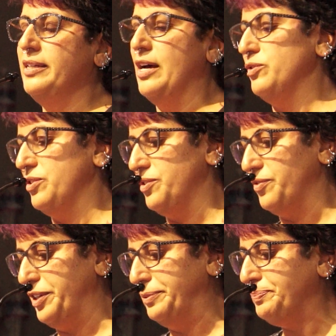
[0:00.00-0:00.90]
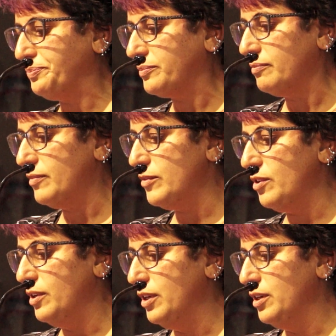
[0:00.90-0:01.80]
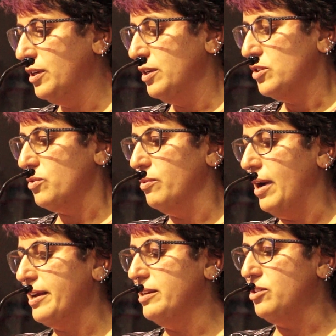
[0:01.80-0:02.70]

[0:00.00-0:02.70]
else is for you. So I can